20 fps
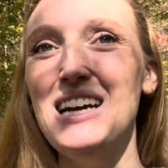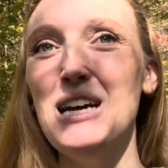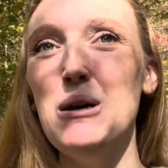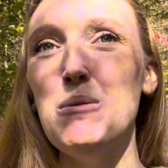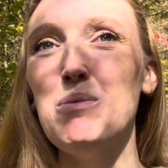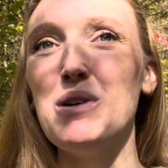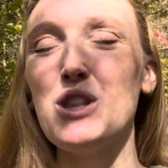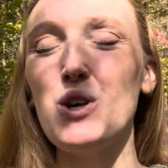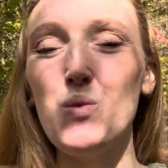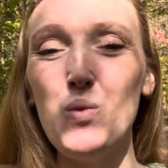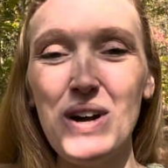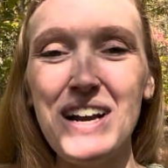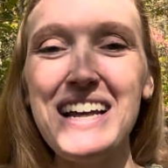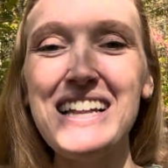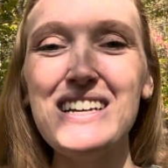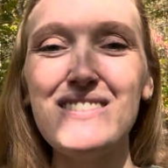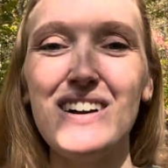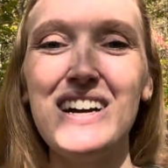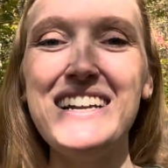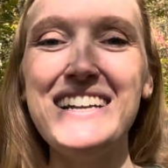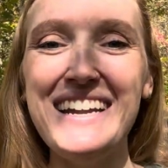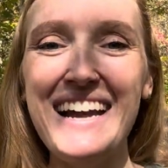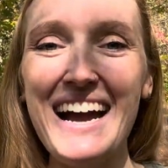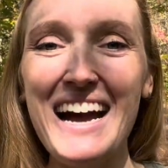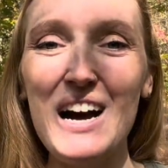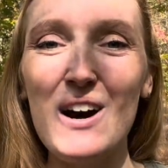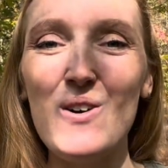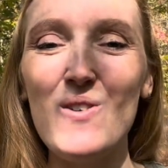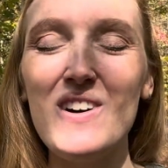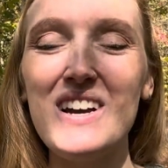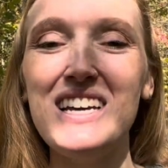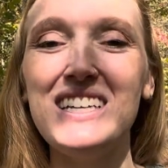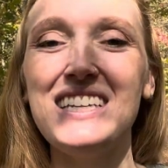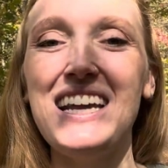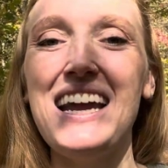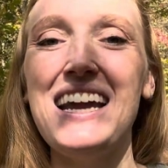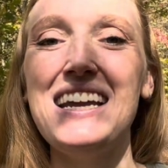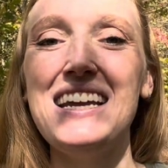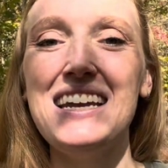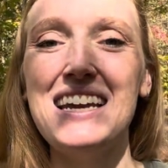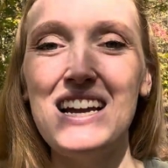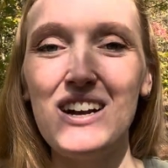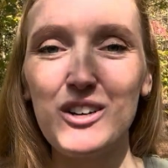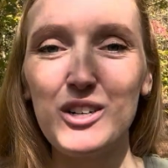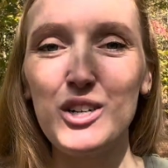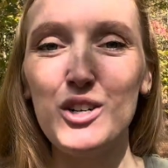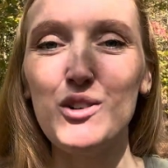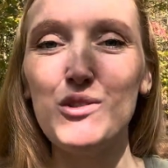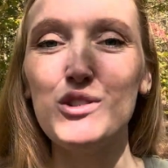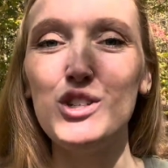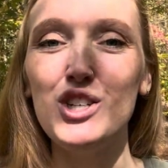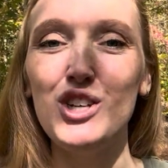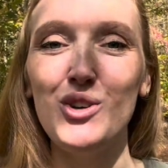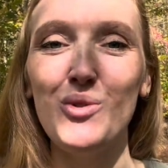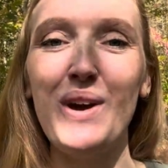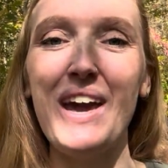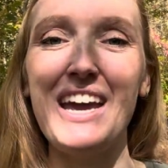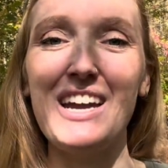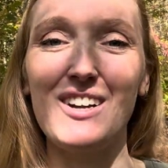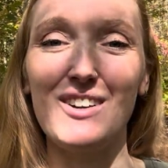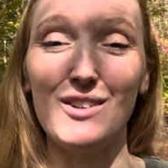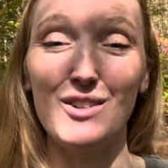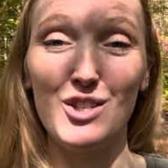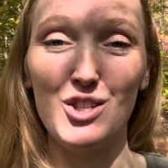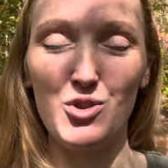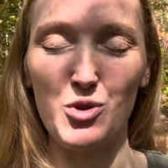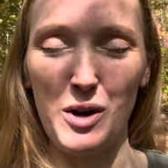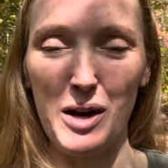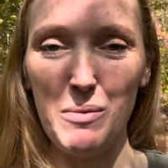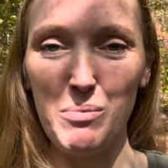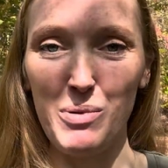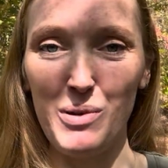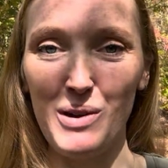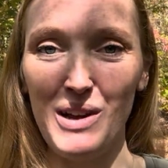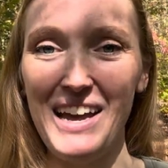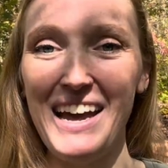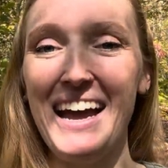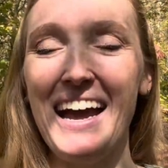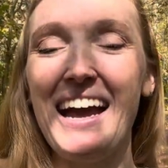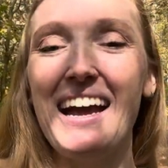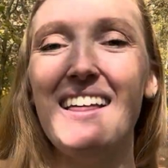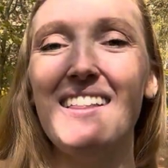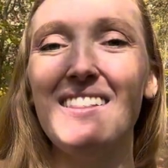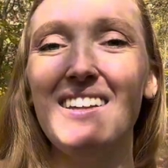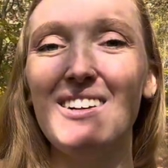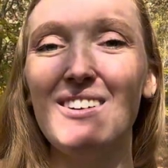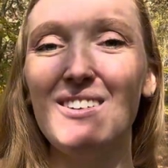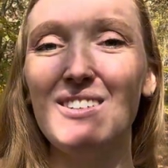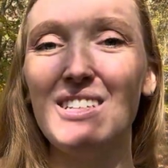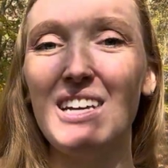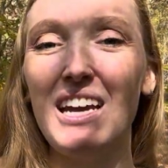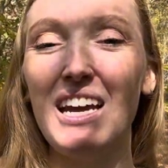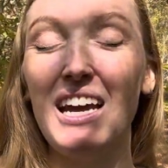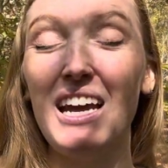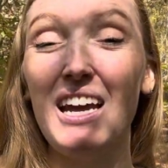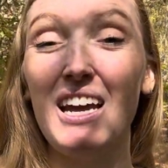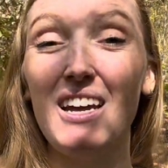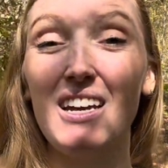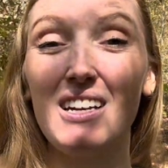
But the one I live on now is a narrow 2-acre strip, and there's a